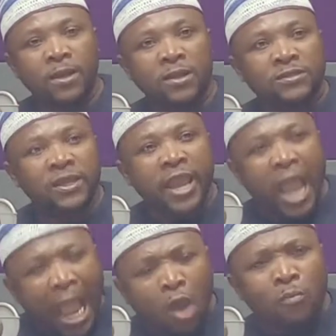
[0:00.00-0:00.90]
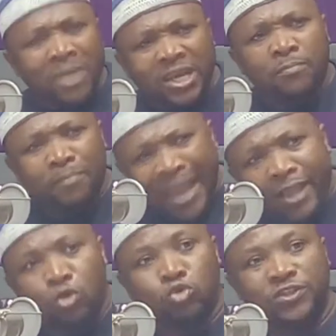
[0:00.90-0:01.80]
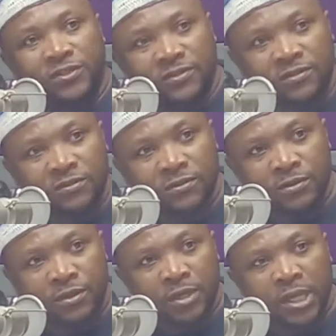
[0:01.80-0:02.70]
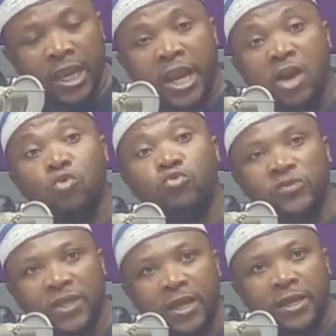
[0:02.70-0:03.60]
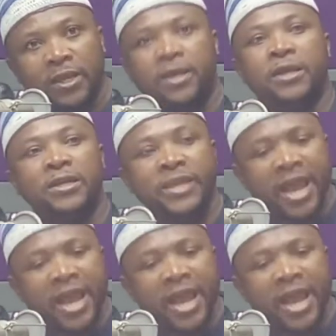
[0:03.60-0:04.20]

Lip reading: say, how many black coaches, and I will say, they are